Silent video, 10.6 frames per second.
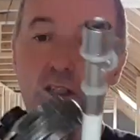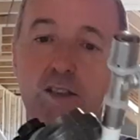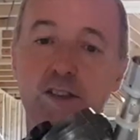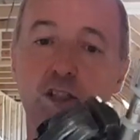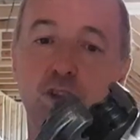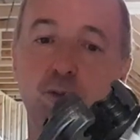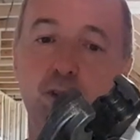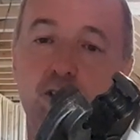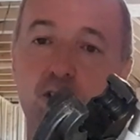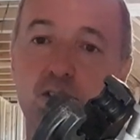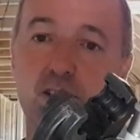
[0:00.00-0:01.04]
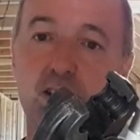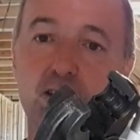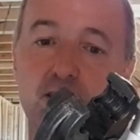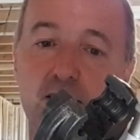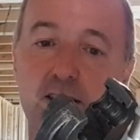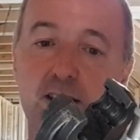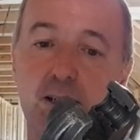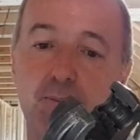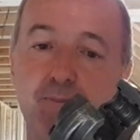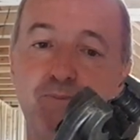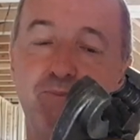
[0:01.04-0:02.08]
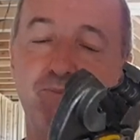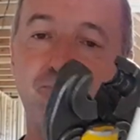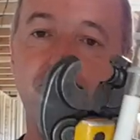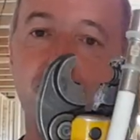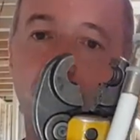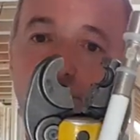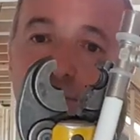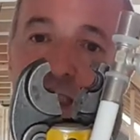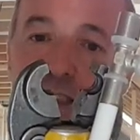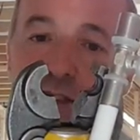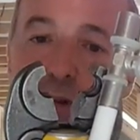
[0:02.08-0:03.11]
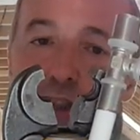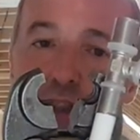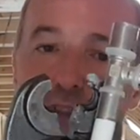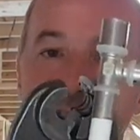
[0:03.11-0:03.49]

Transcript: Essentially what it does is it squashes